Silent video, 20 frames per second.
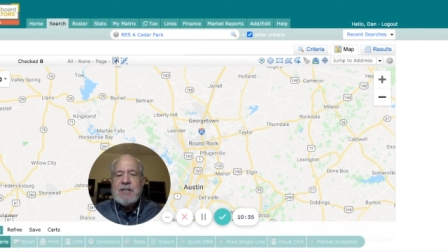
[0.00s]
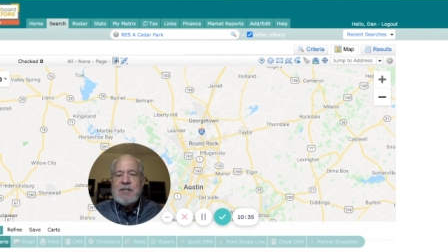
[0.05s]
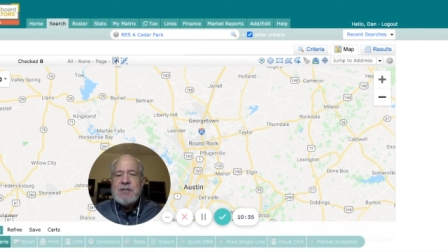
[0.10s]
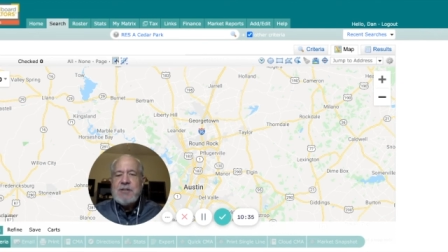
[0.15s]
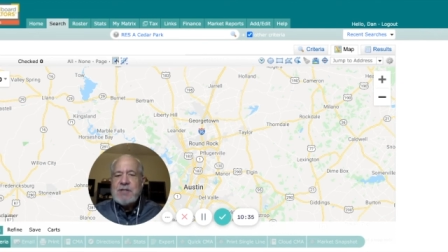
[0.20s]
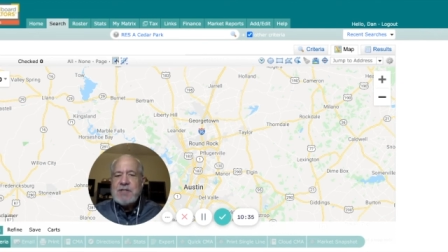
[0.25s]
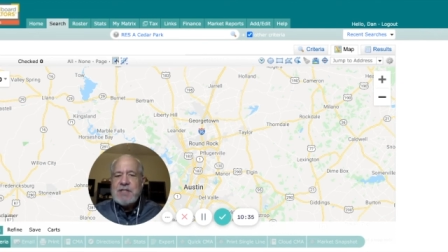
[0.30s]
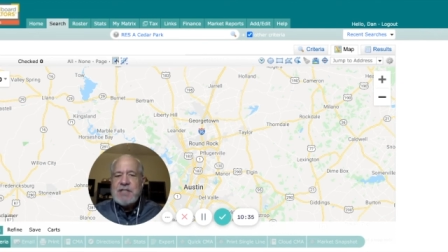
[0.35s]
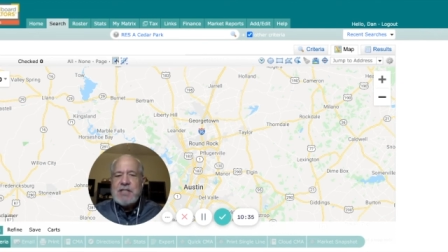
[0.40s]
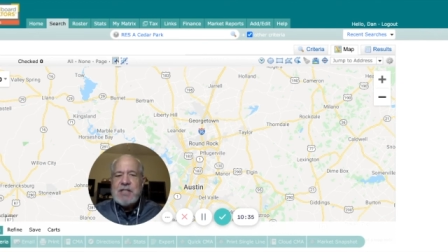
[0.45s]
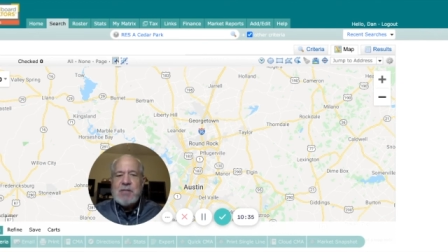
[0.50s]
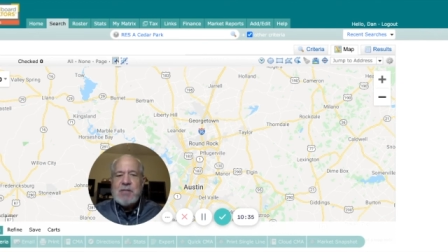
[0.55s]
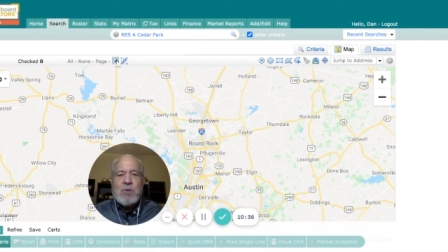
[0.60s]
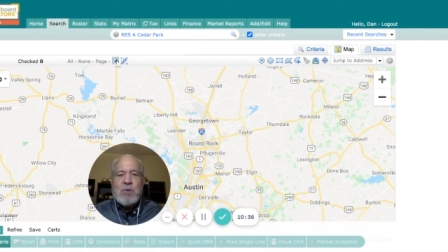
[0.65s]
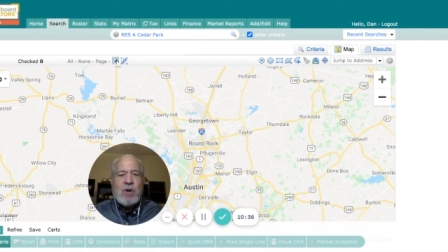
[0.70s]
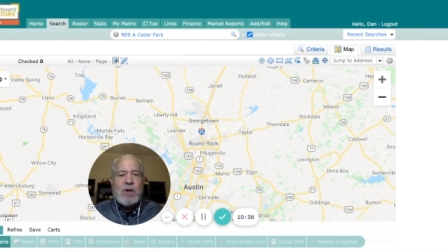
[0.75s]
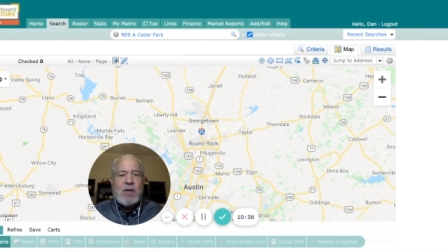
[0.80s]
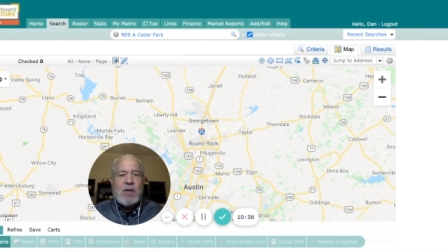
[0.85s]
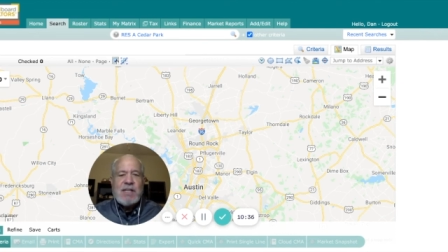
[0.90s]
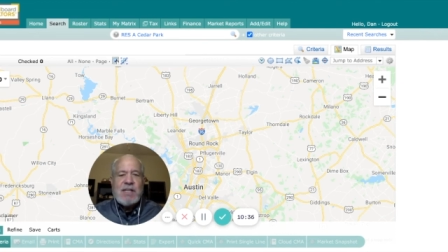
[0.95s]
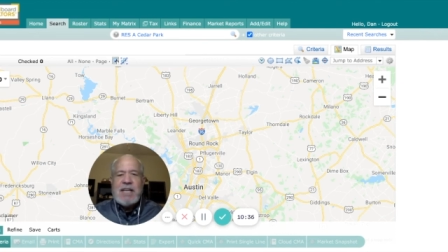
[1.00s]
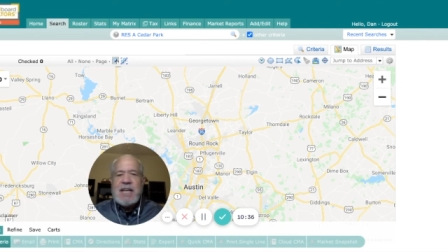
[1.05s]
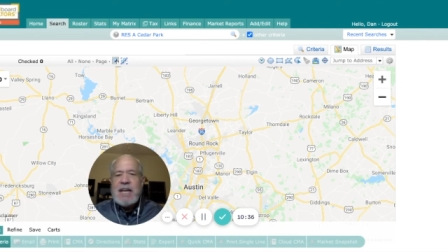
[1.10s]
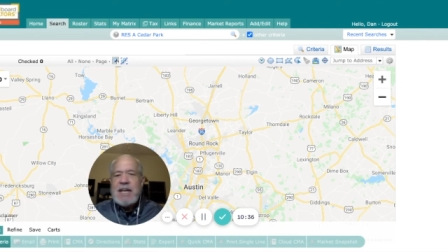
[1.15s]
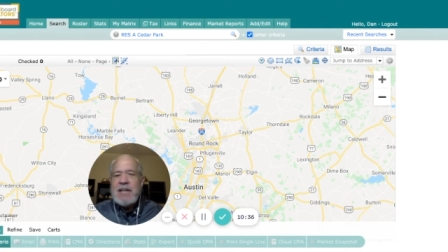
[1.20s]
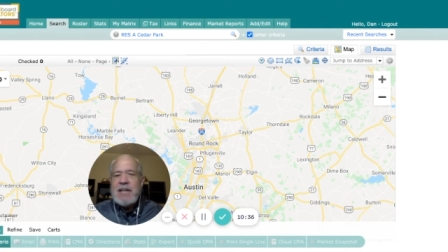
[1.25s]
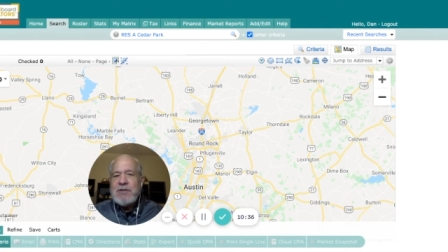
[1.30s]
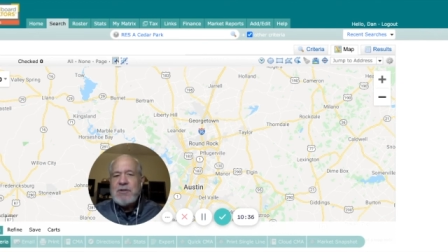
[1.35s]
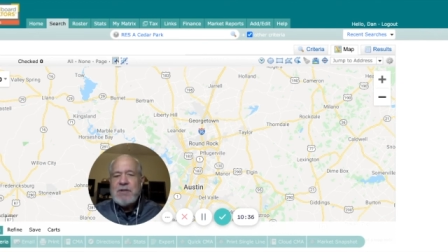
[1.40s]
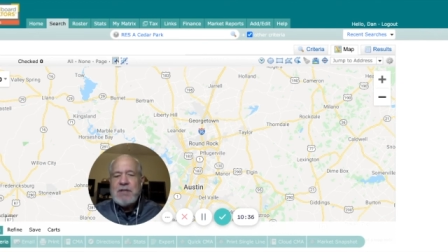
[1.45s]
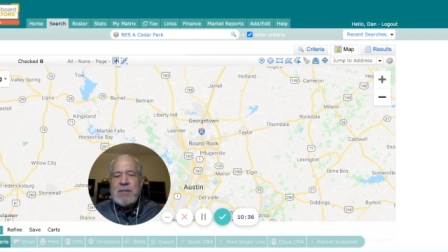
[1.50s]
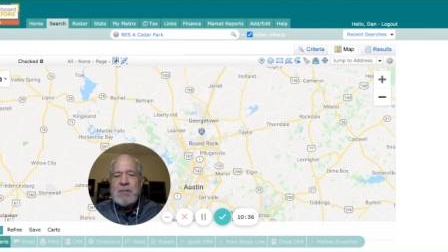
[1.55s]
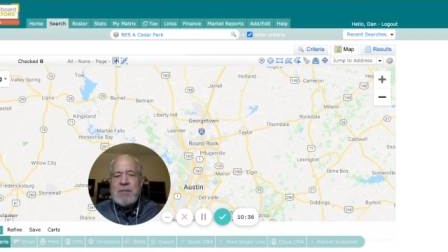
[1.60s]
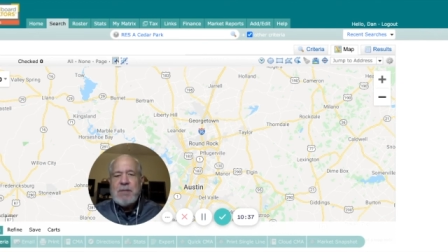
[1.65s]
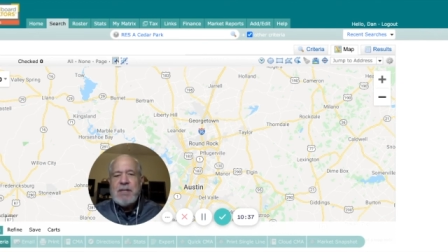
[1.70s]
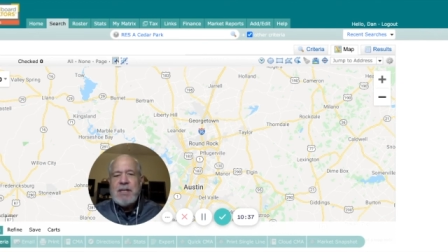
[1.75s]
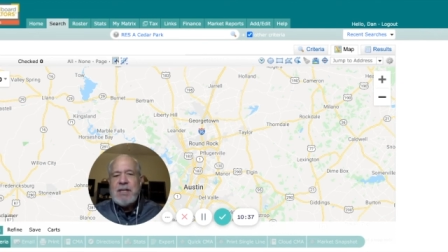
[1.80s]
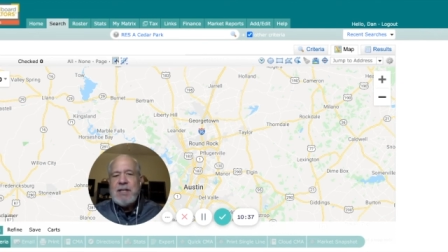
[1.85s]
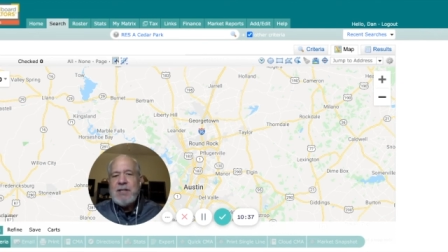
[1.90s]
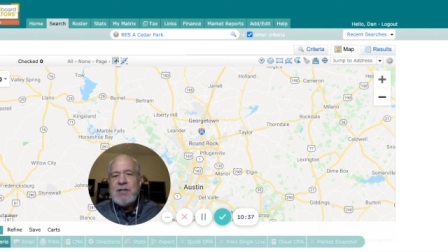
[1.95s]
to Cedar Park, Leander,
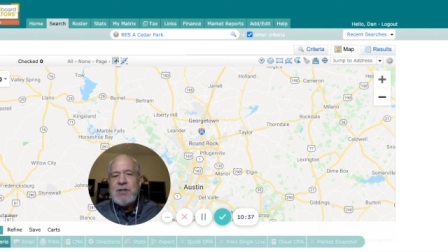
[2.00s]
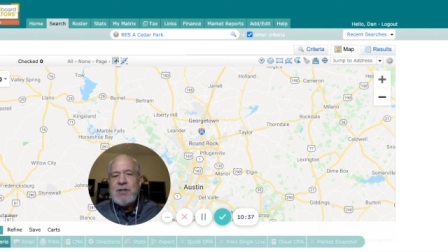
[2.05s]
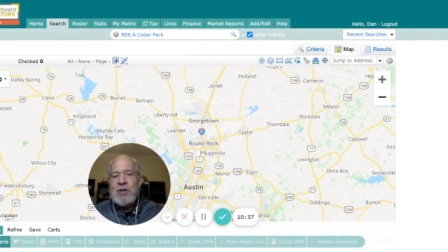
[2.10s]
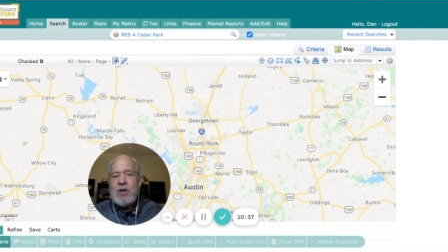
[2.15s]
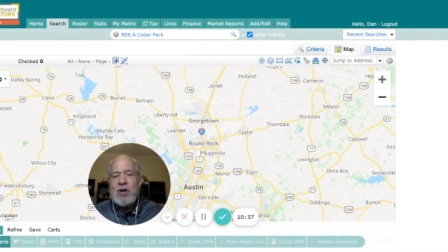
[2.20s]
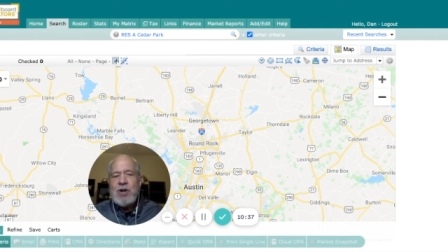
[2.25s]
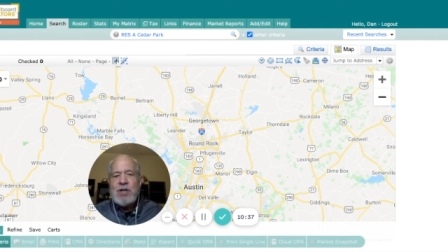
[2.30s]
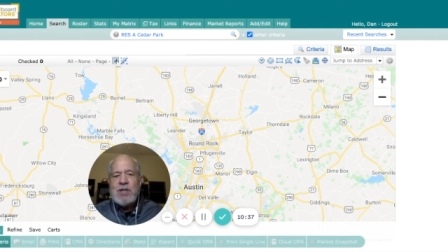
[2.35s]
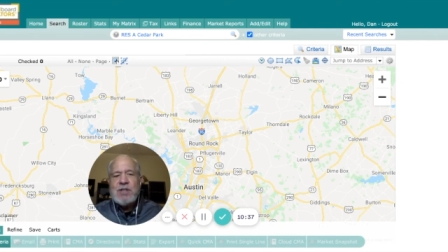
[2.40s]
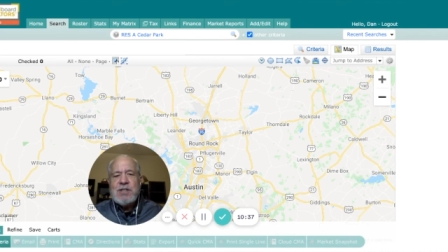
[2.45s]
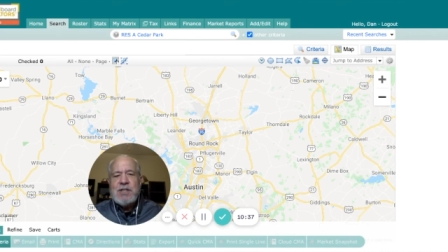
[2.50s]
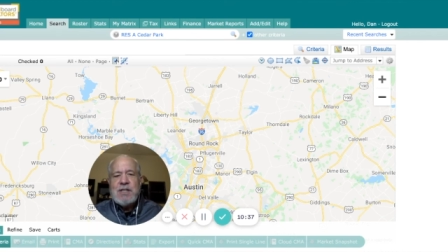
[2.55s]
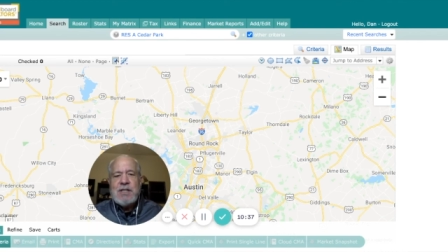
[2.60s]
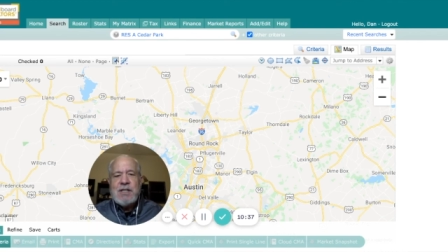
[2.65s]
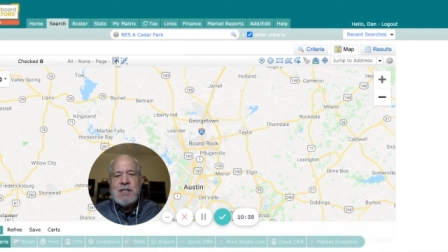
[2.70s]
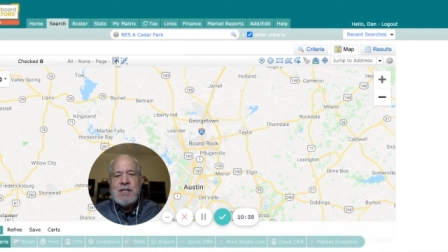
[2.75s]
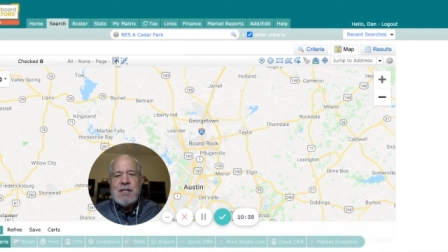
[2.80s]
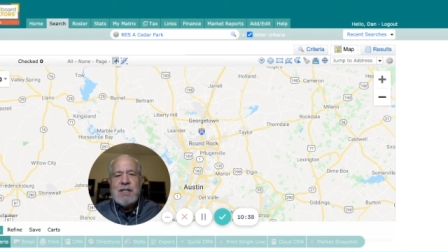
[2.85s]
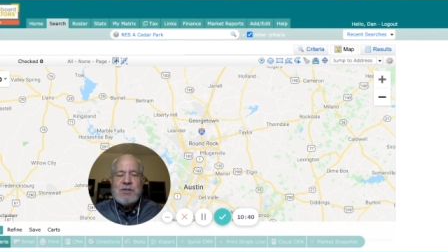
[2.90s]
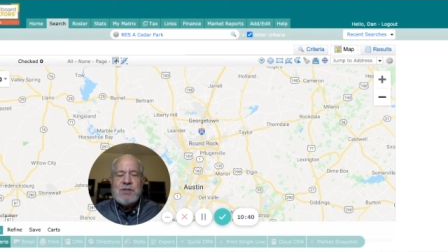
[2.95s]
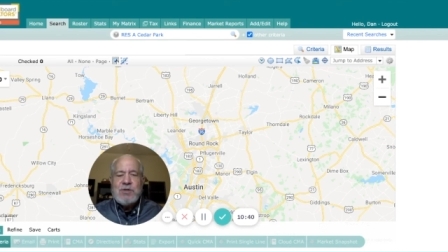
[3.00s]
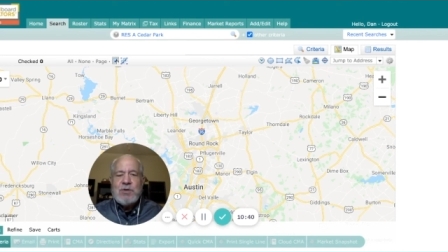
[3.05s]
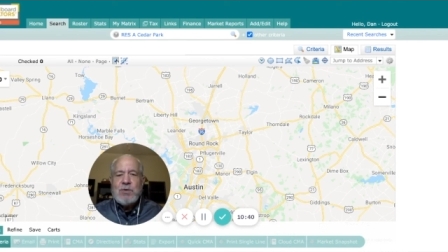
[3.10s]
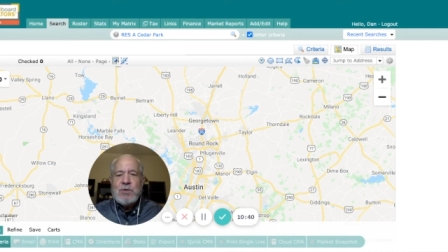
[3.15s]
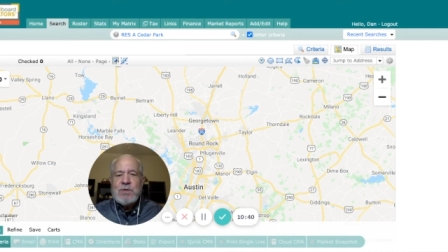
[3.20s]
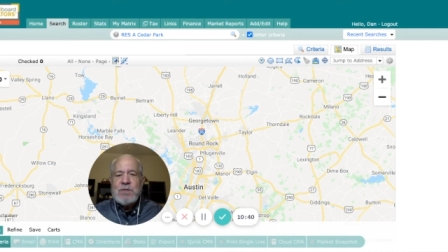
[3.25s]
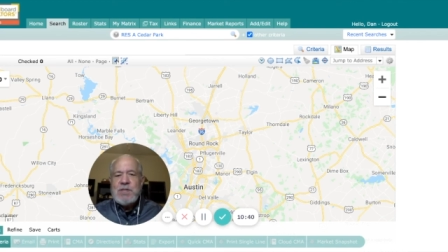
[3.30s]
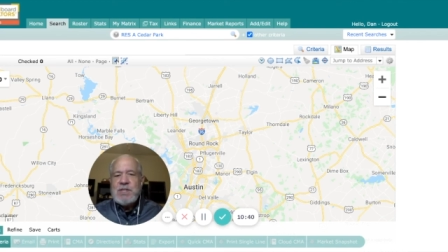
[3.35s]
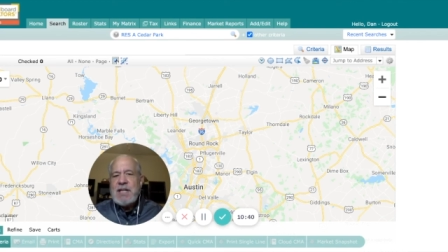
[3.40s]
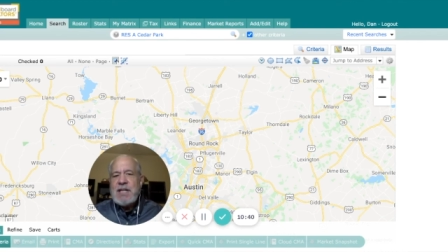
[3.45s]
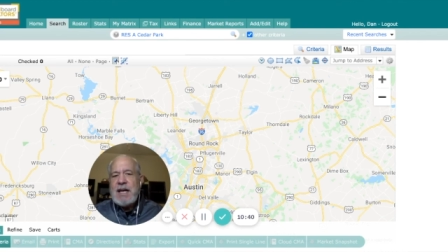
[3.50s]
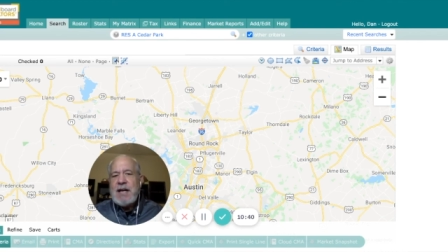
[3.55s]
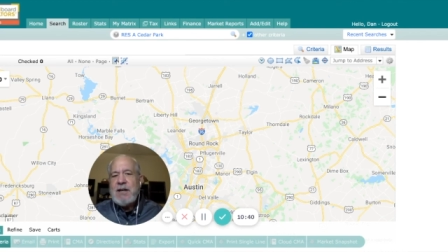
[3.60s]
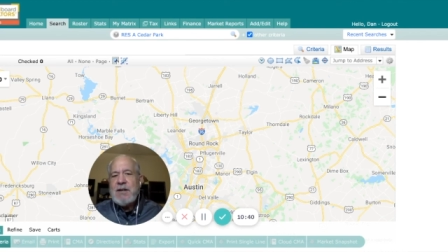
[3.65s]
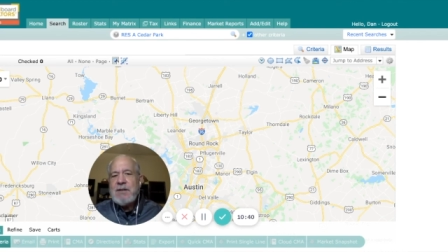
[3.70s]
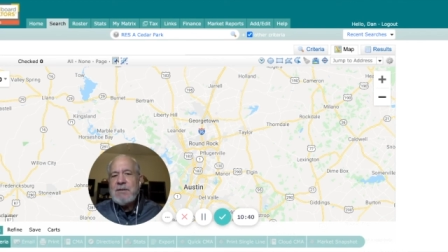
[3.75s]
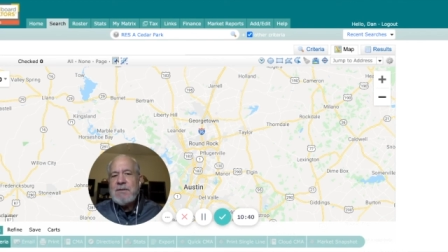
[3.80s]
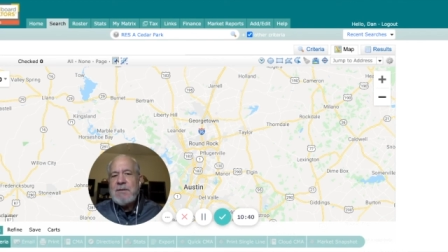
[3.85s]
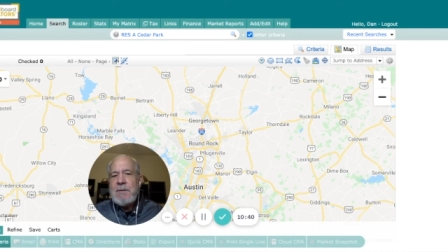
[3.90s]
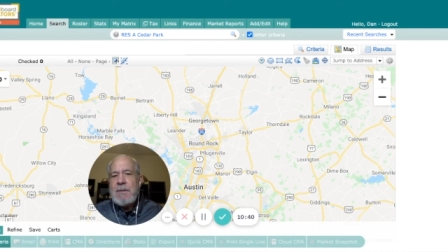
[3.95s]
Liberty Hill, Austin,
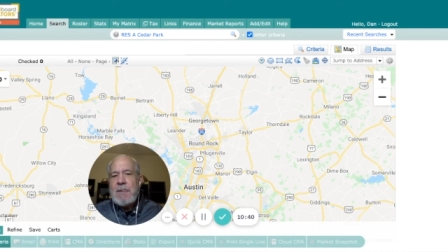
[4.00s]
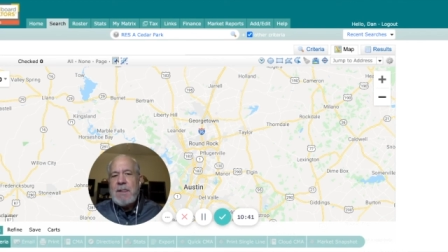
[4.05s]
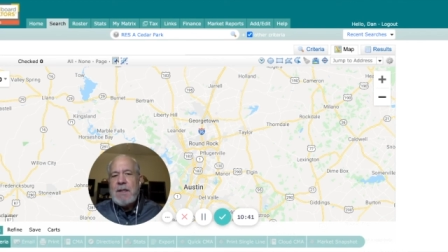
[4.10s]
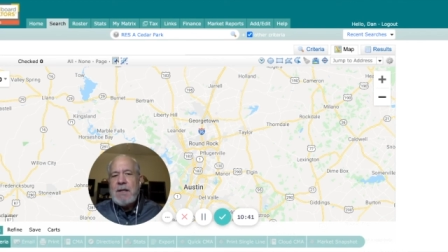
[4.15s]
Georgetown,